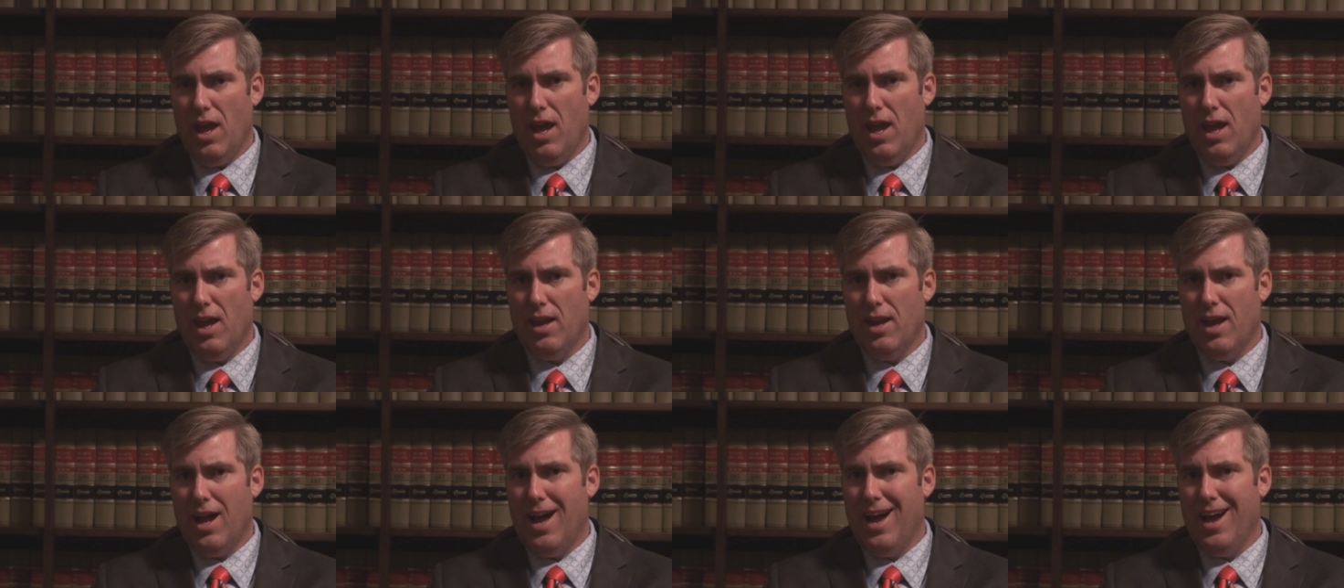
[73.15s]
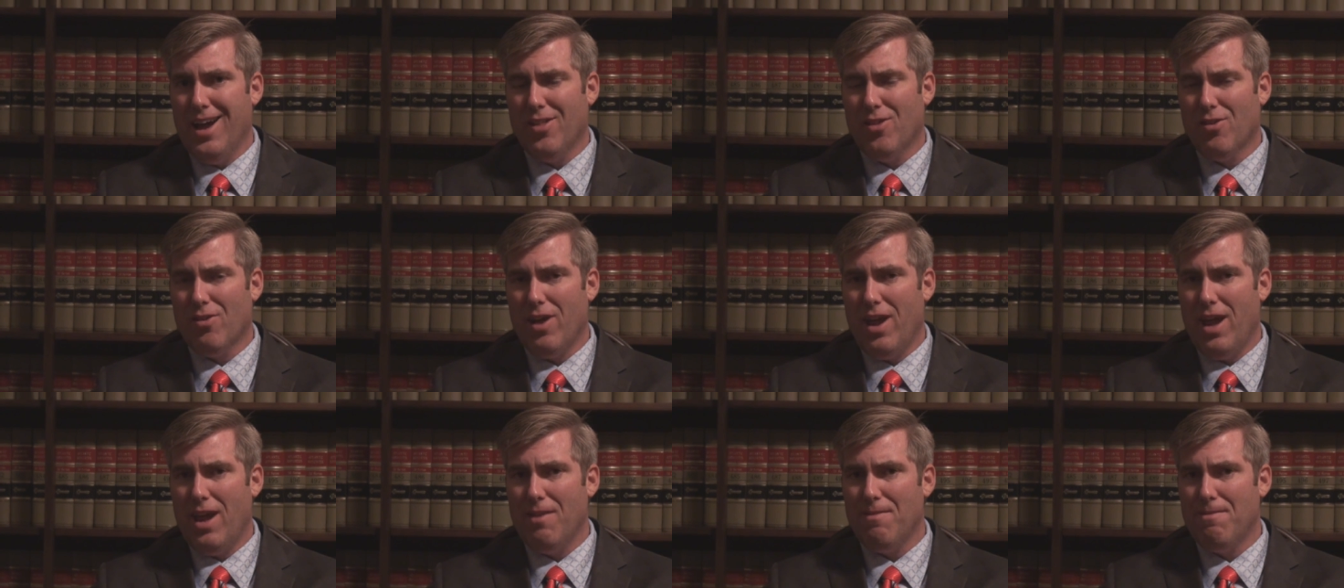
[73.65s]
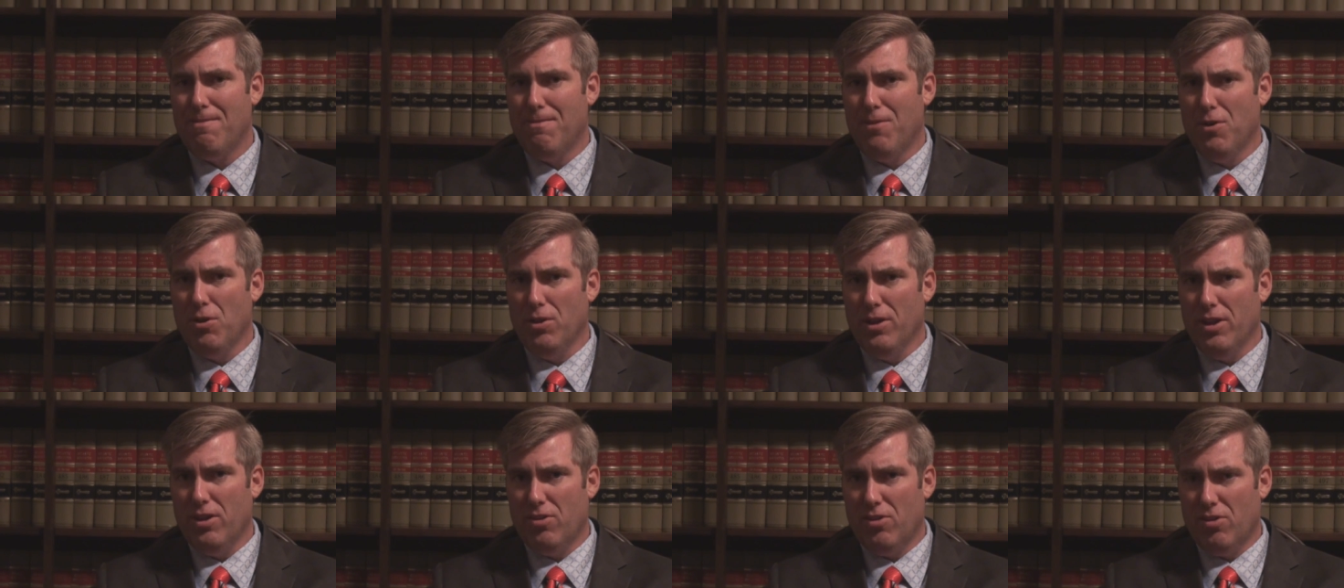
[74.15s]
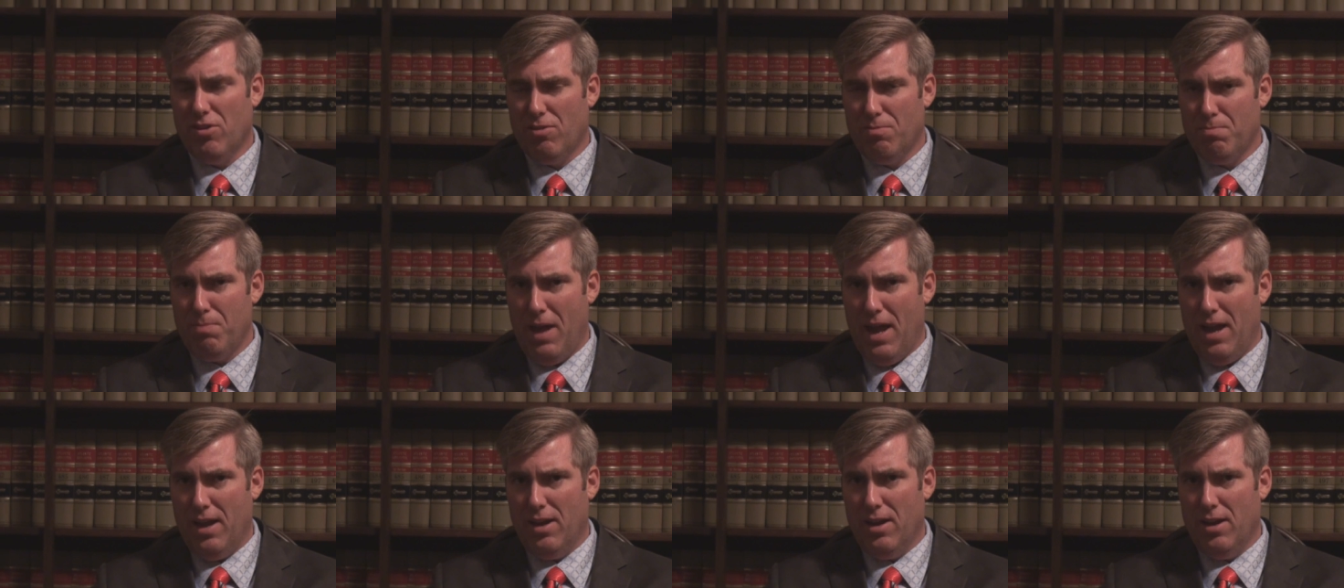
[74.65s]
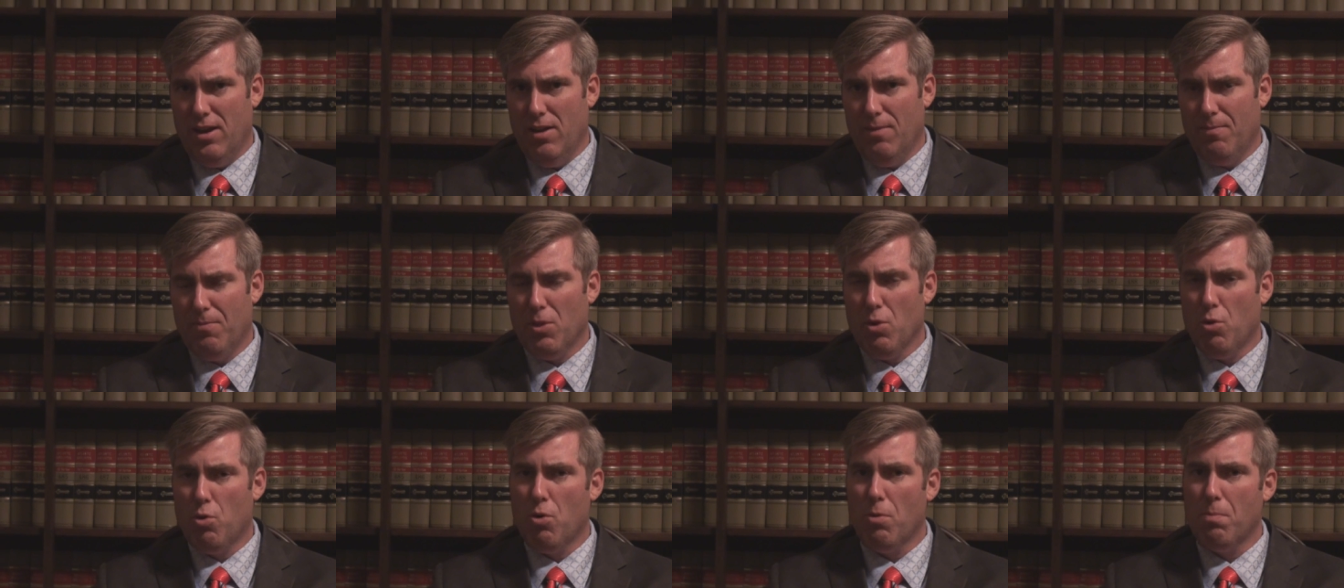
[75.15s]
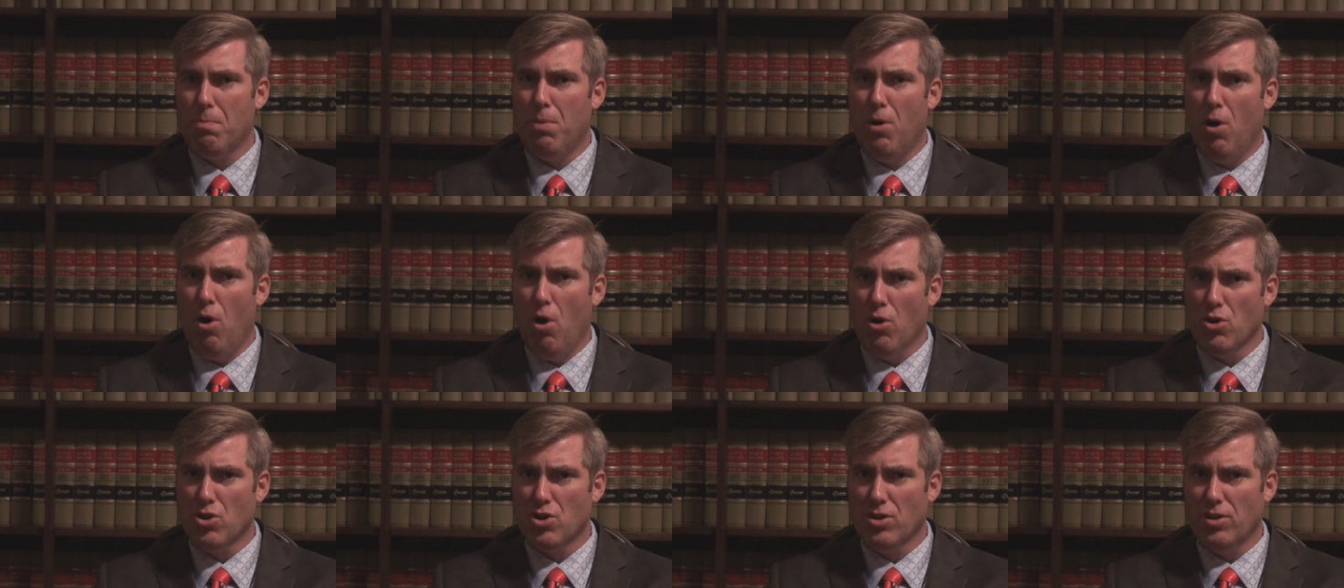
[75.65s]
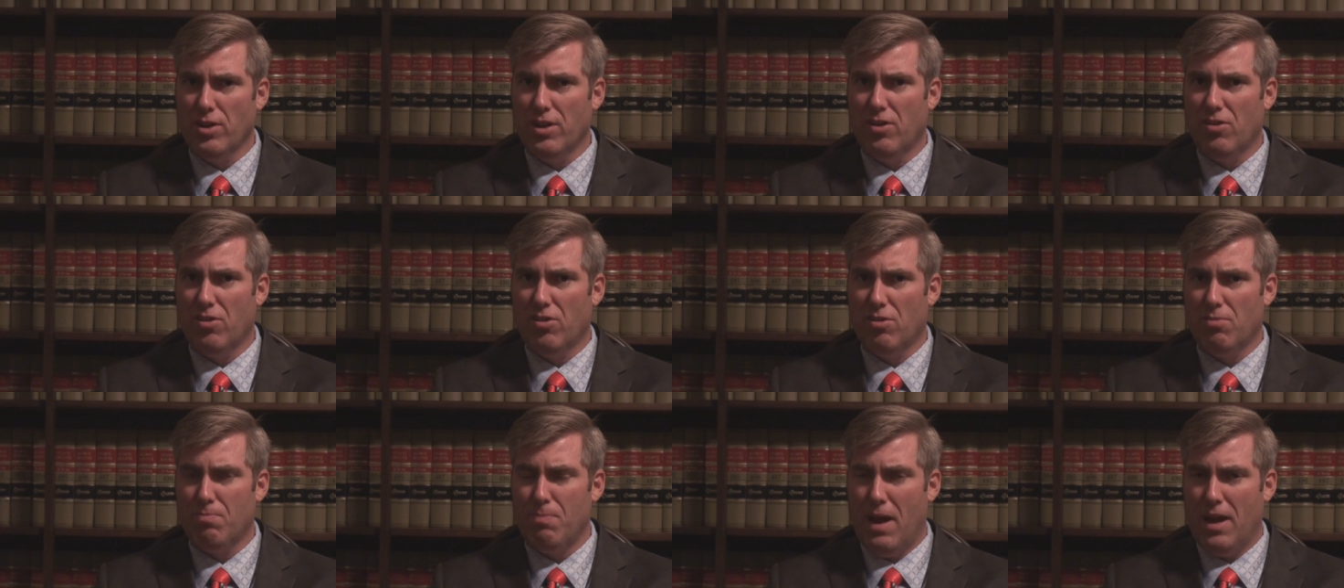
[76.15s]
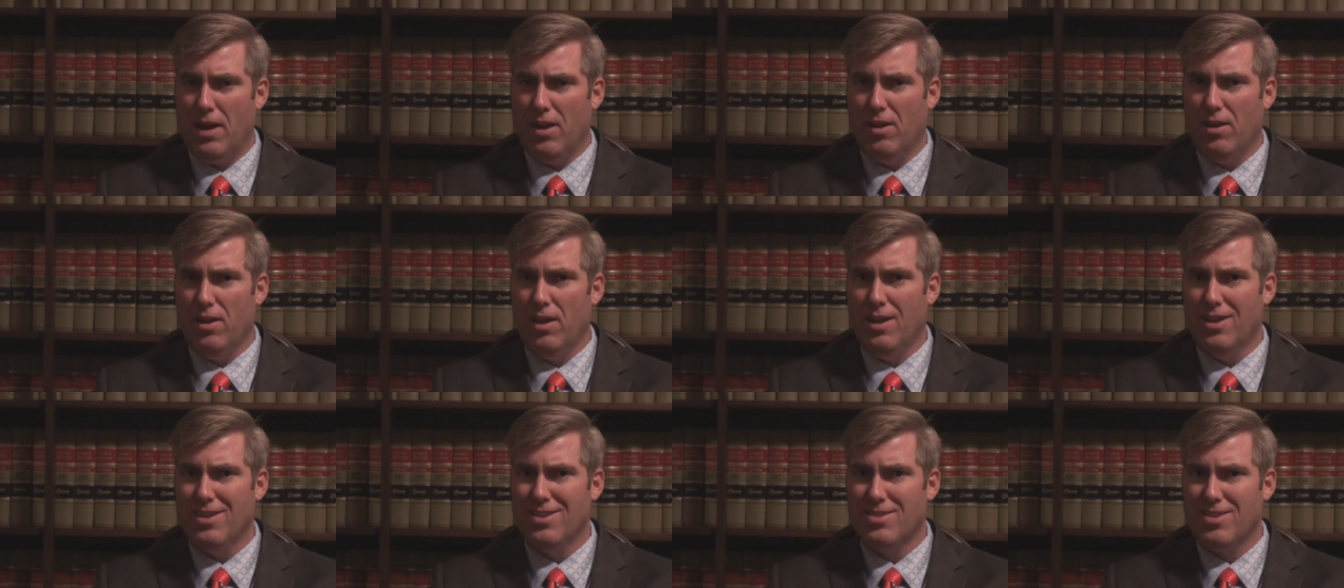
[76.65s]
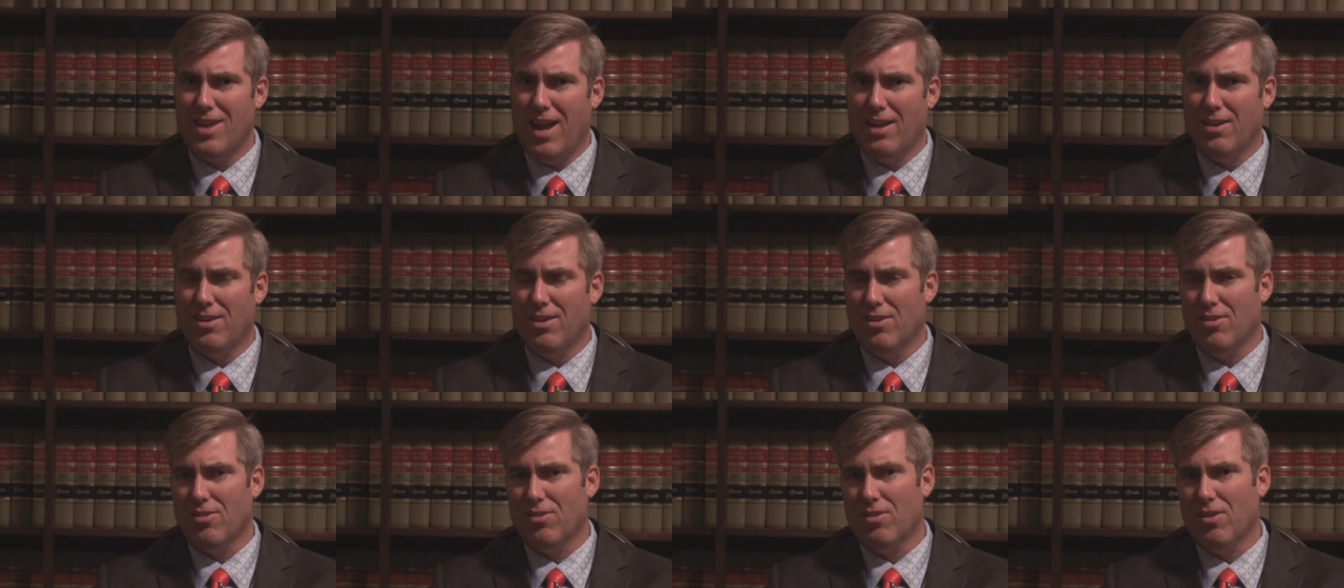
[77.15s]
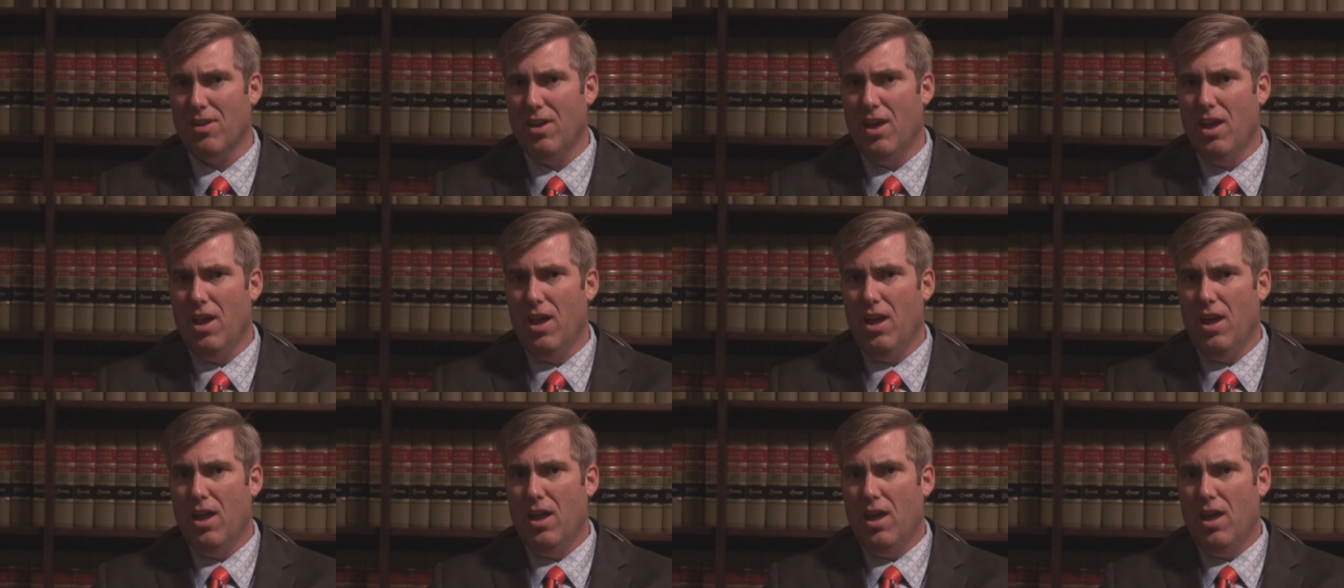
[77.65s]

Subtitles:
and either a fully suspended or partially suspended sentence.